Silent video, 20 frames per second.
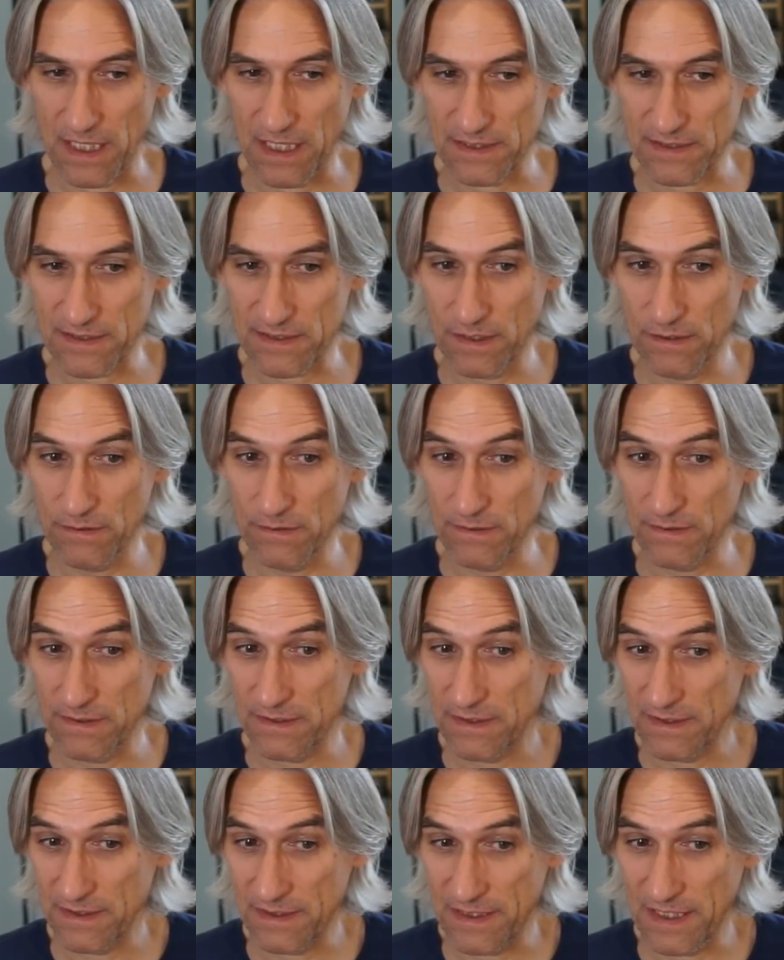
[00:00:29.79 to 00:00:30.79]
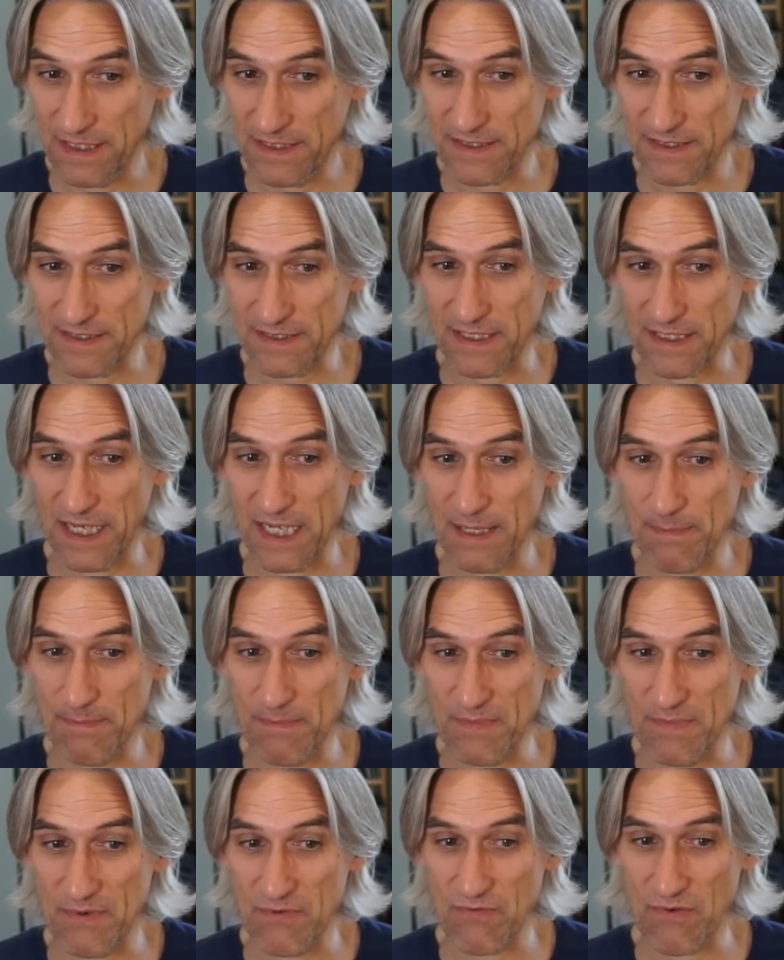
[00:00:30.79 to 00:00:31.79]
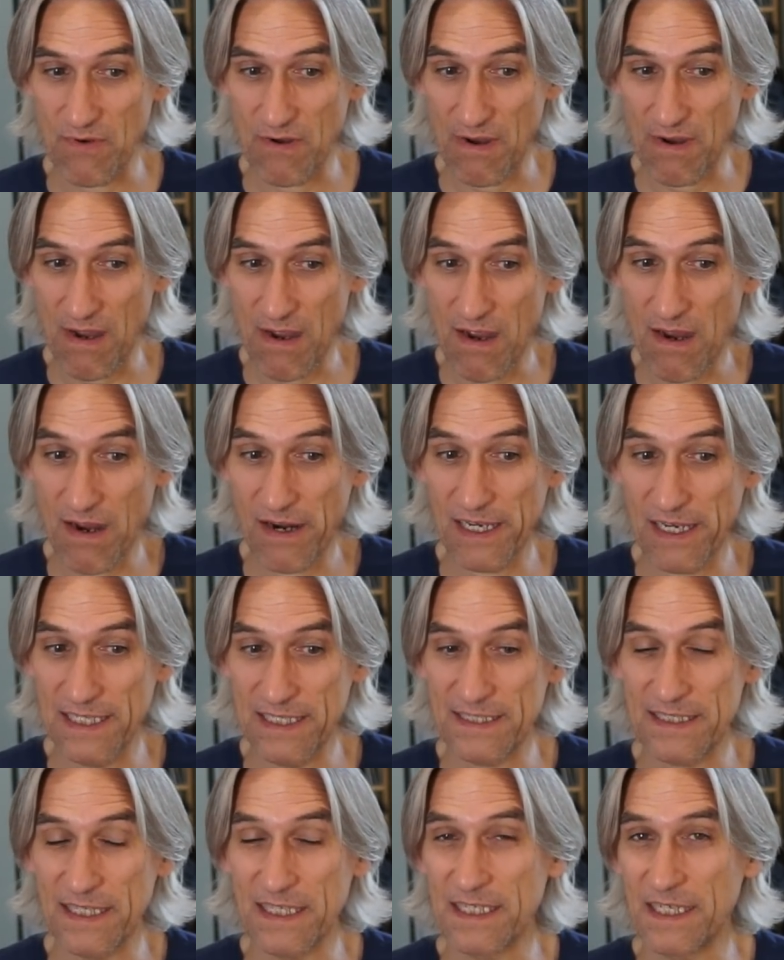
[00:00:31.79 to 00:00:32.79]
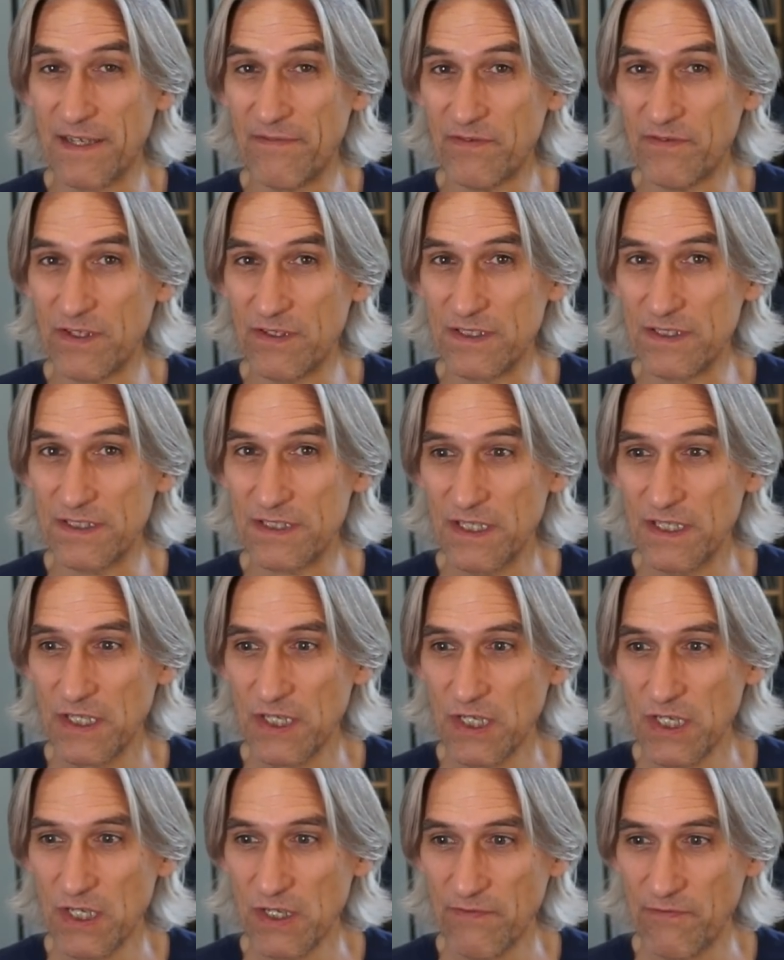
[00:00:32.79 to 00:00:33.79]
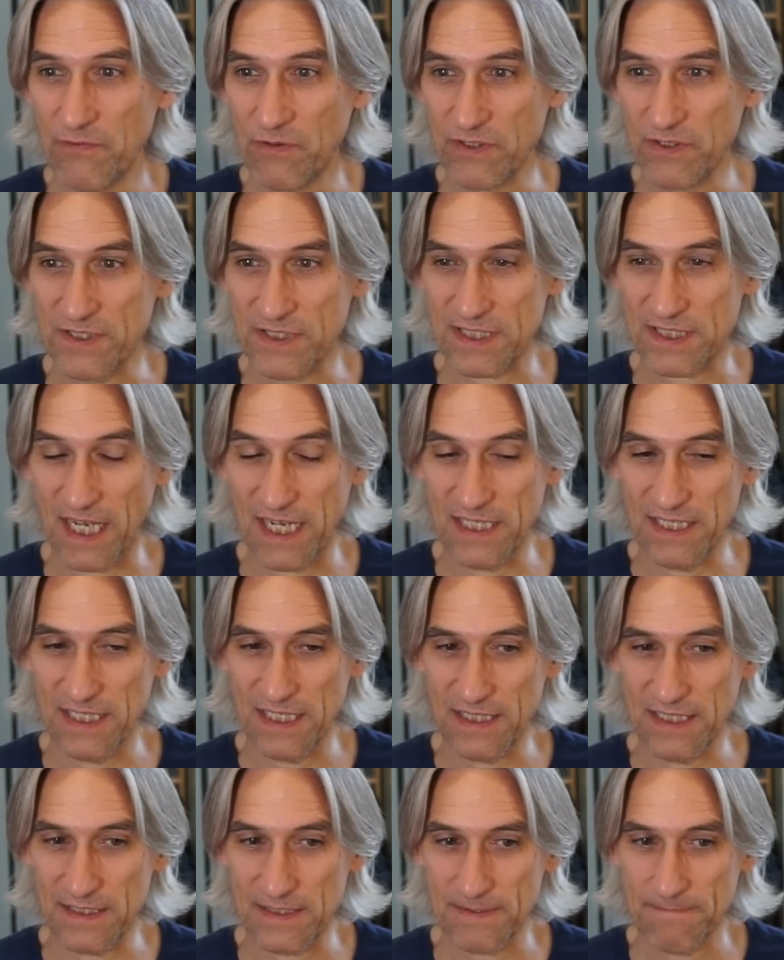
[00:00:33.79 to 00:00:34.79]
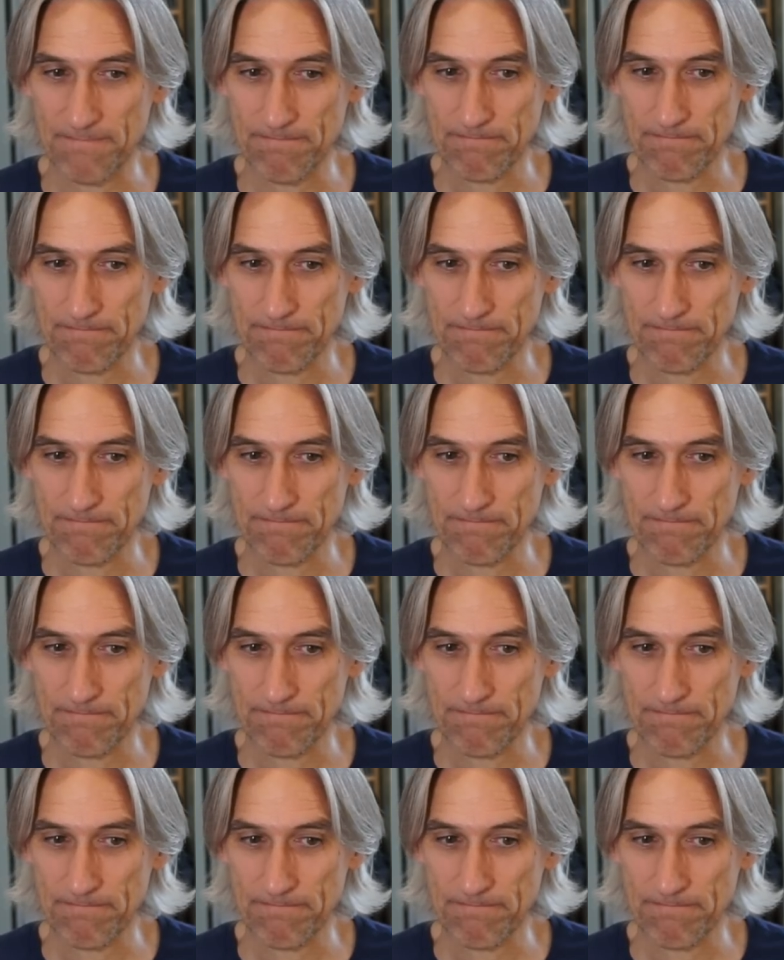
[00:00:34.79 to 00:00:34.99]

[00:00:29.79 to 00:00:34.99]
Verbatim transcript: So this game, highly significant for the standings.